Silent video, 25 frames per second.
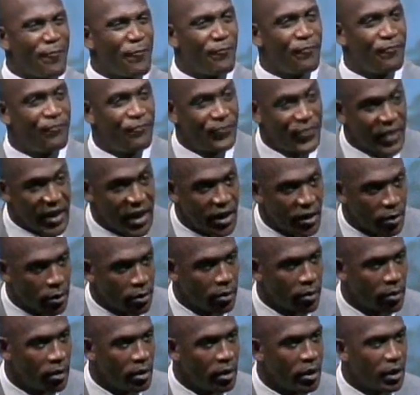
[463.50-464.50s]

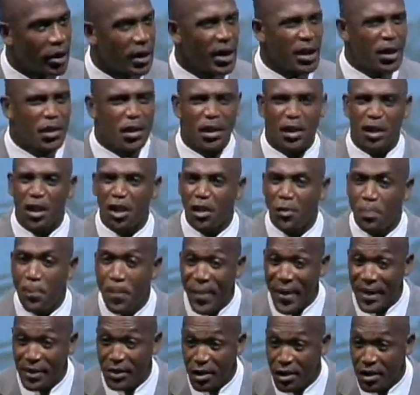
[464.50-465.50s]
fear is
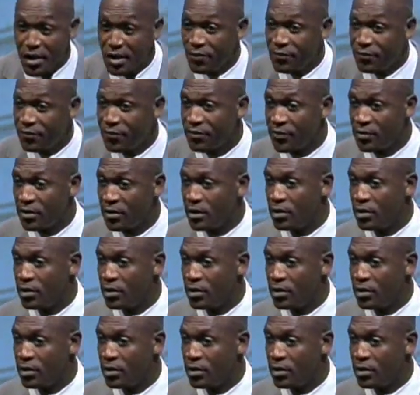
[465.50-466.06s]
expensive.